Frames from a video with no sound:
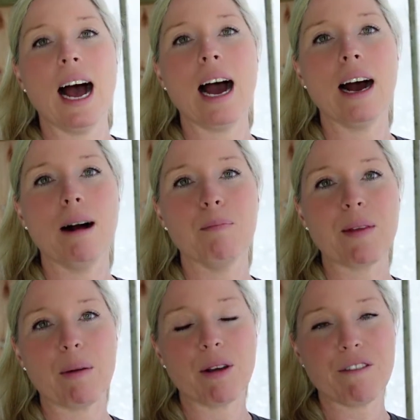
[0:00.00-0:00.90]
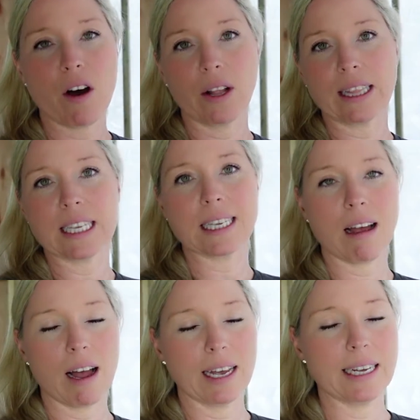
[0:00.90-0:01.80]
And we felt like the
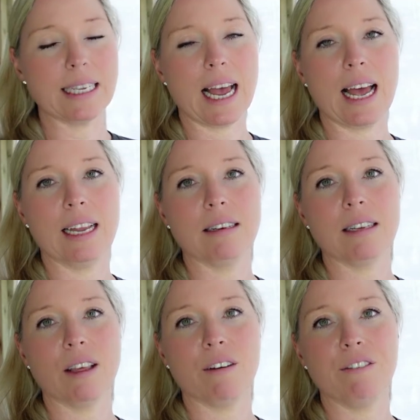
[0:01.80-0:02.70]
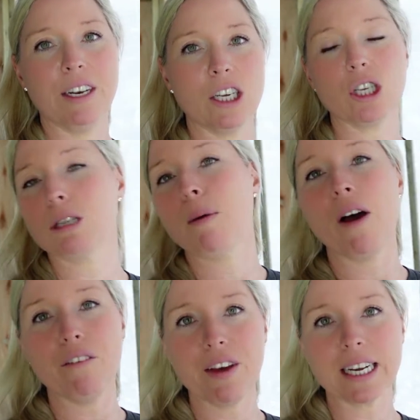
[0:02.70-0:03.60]
size and the finish is
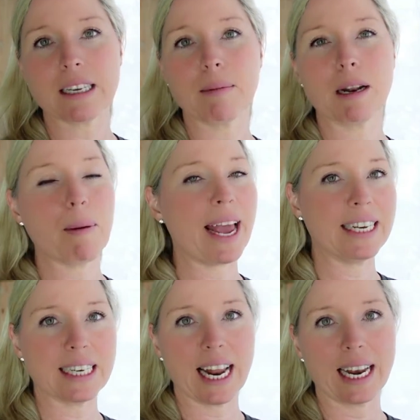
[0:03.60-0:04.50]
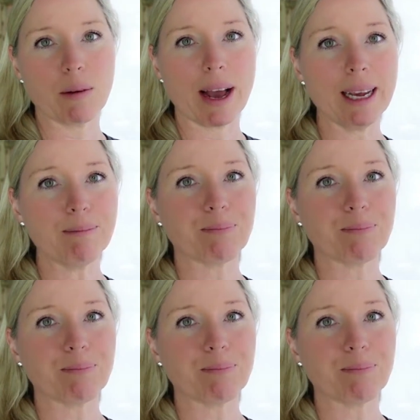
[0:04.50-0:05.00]
perfect, so I'm going to paint it anyway